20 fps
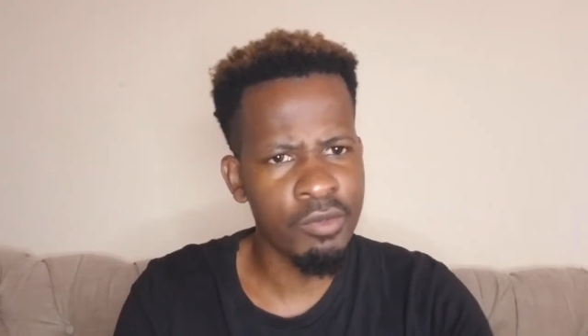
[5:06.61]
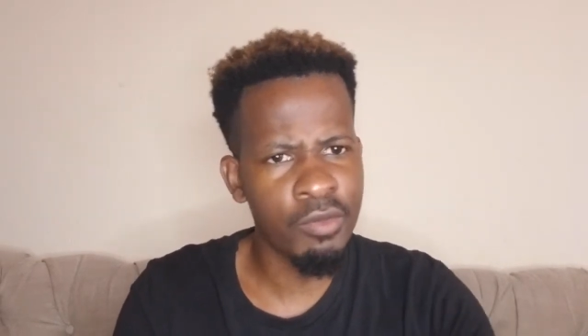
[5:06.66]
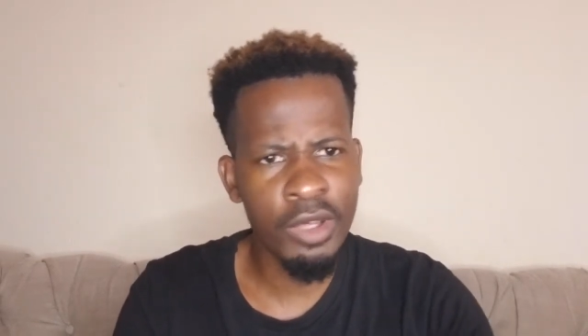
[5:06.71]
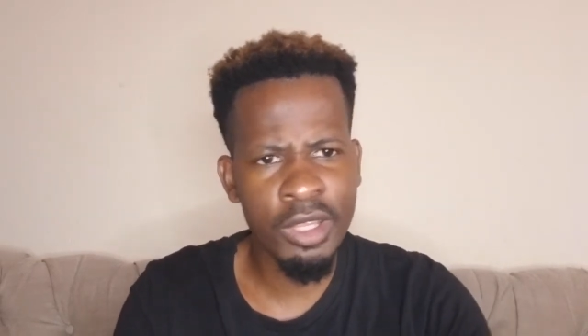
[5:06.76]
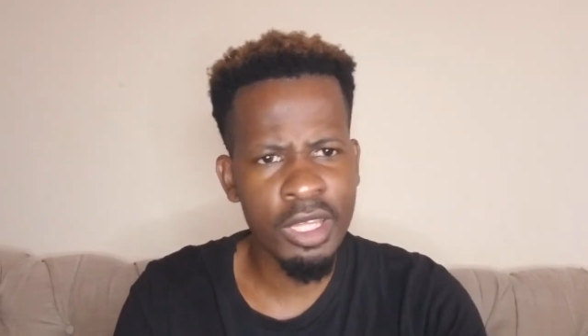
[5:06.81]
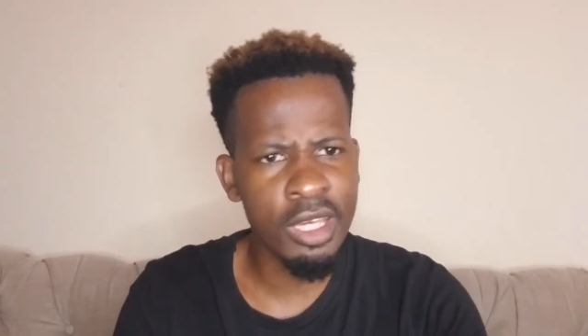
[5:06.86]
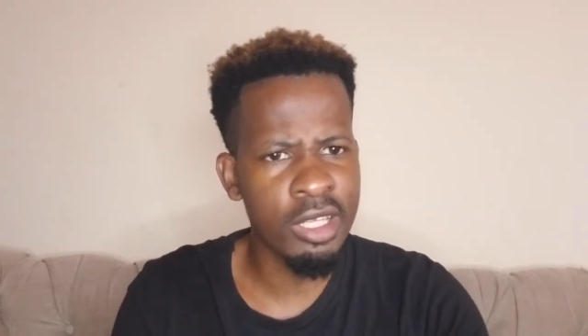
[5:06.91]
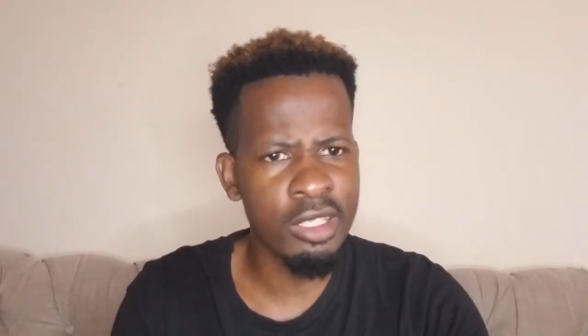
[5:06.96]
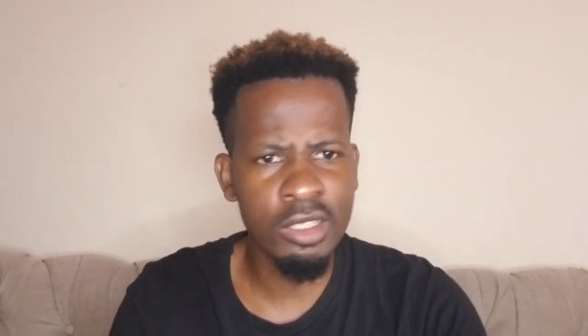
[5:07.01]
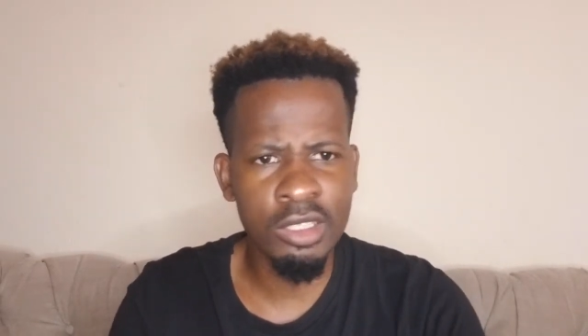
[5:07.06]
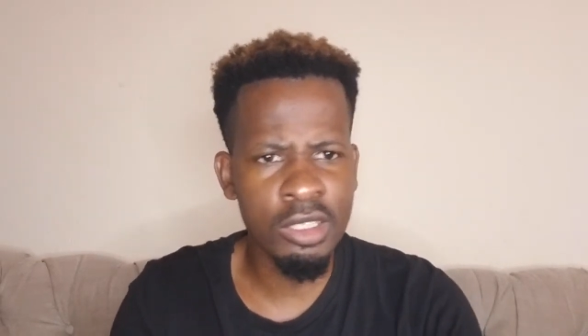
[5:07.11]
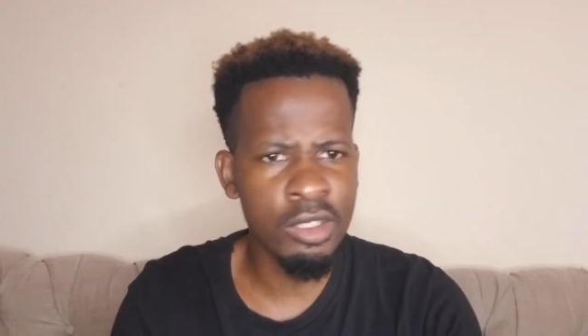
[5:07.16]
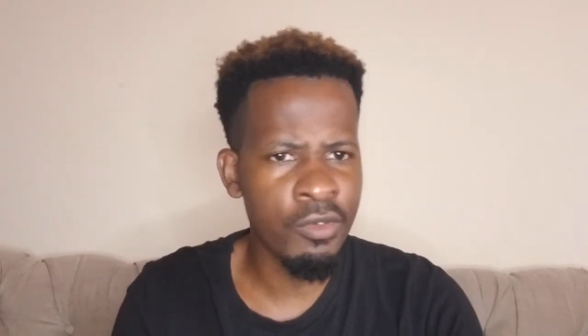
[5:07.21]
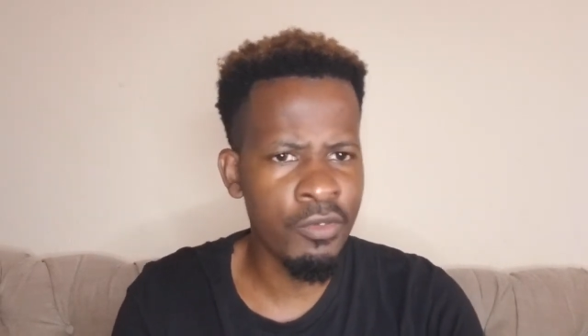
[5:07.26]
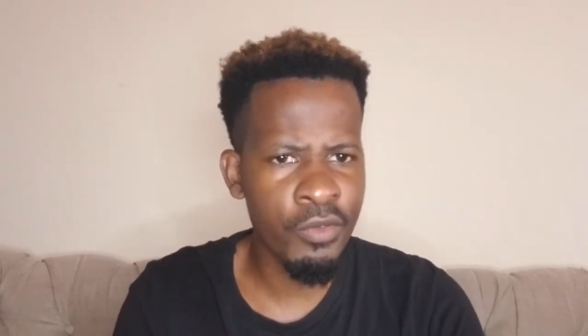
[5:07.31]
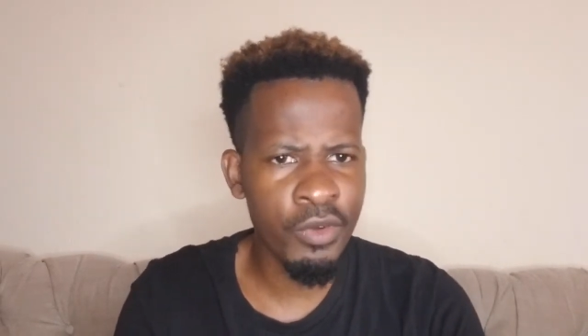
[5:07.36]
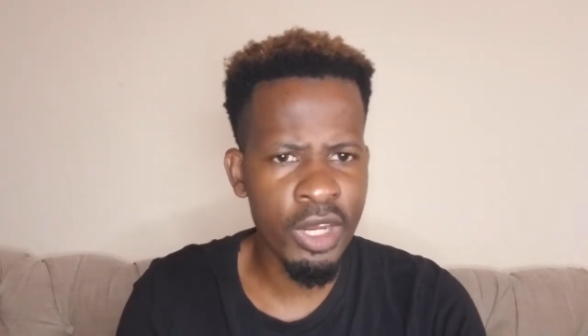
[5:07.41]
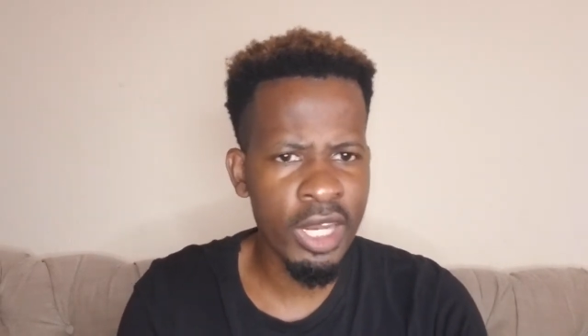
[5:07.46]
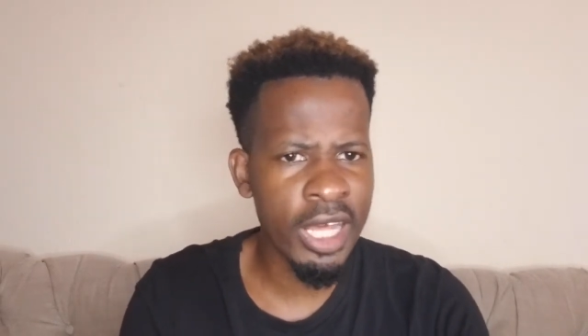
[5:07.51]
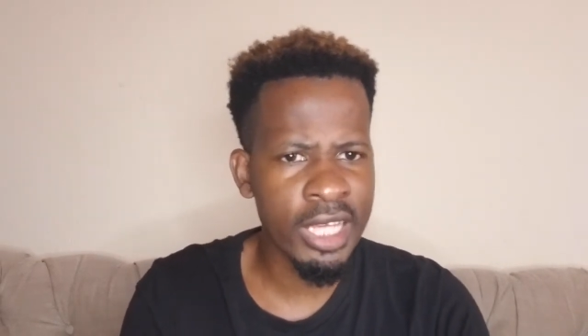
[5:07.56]
whether you're
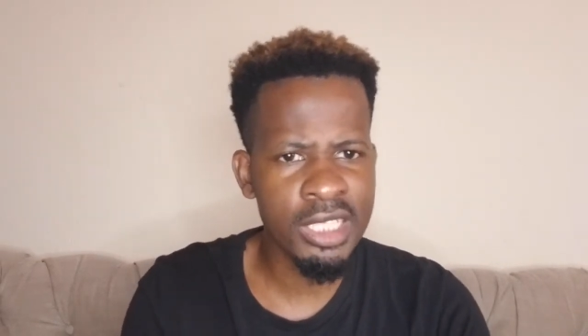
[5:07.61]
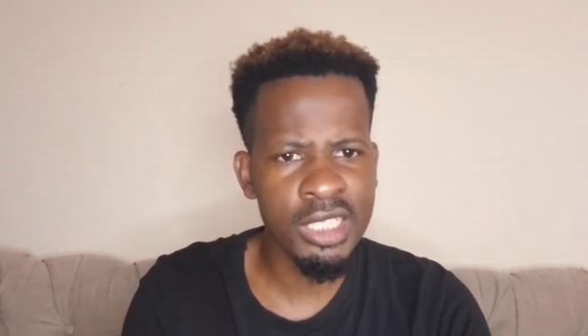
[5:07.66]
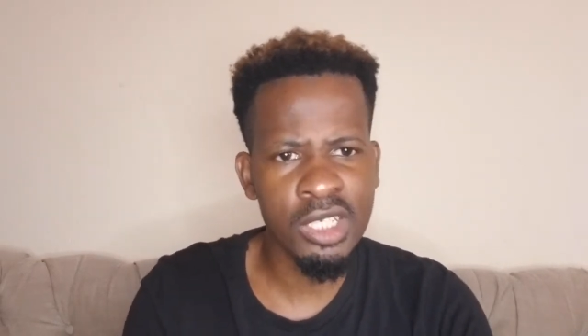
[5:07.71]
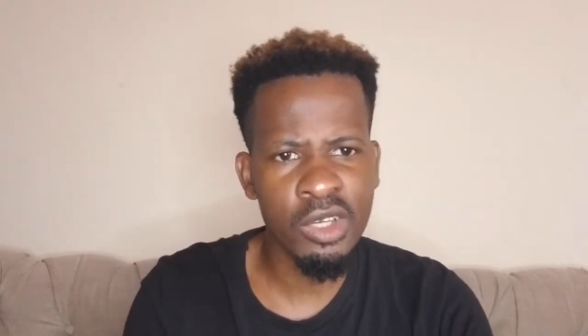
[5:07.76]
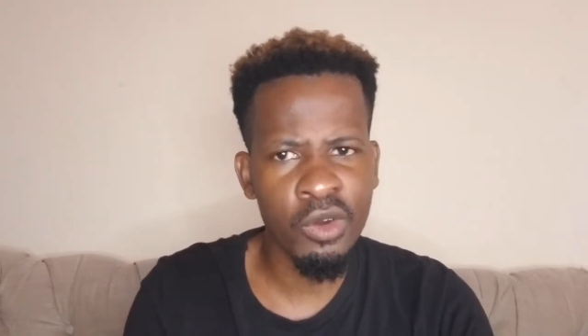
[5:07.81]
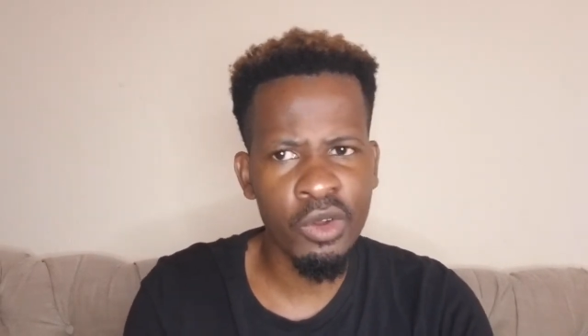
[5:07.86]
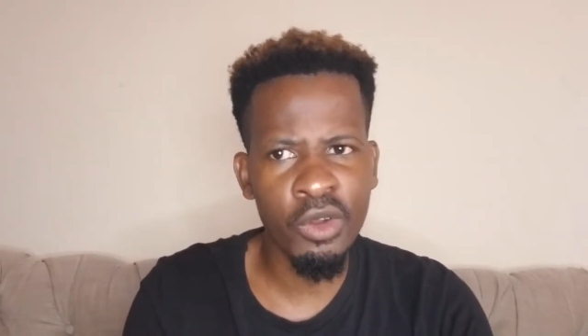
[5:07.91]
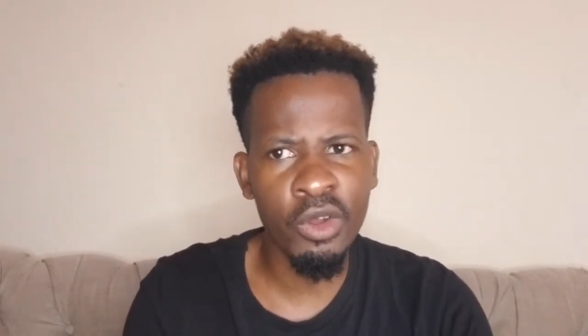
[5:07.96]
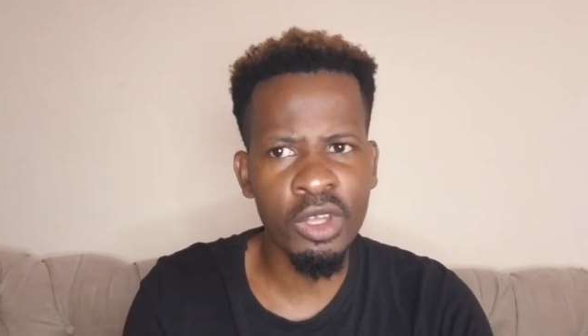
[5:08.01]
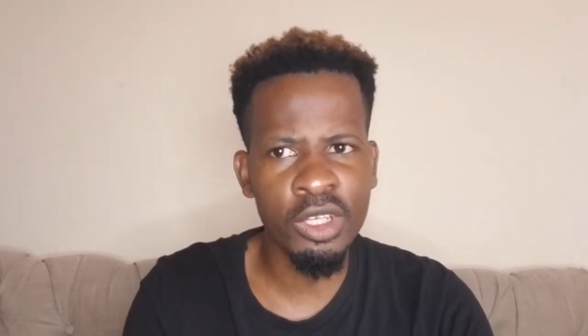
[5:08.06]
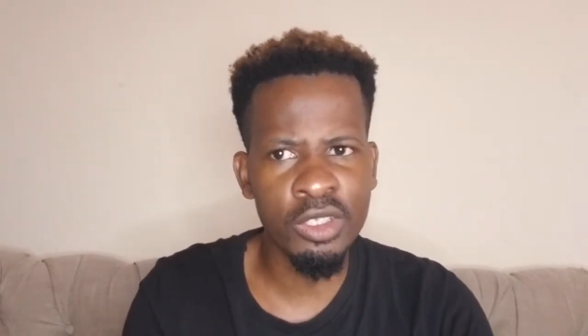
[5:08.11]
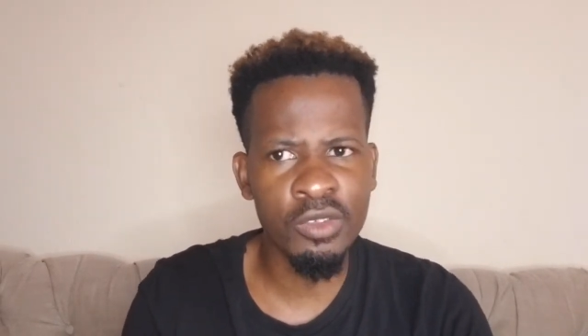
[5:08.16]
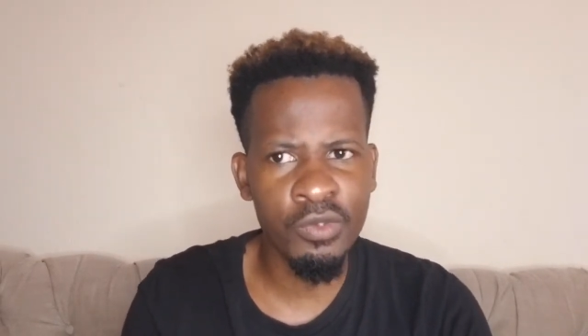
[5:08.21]
freelancing or not.